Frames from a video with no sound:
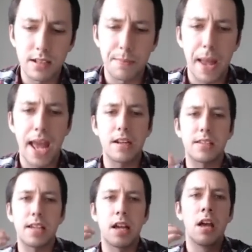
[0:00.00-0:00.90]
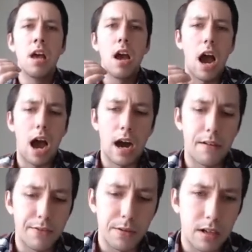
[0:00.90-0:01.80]
dependency
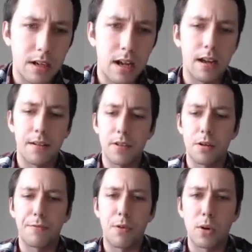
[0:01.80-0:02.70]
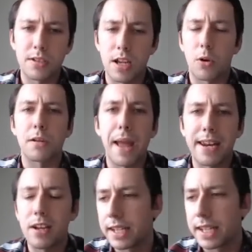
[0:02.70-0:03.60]
of focusing or
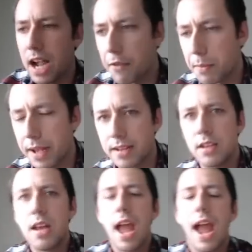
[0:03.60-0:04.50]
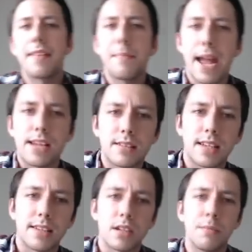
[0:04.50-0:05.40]
depending on the government and the banking
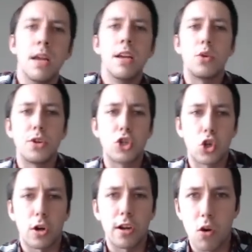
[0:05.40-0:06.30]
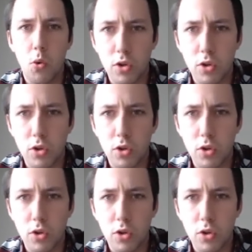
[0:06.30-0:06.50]
system to ensure your own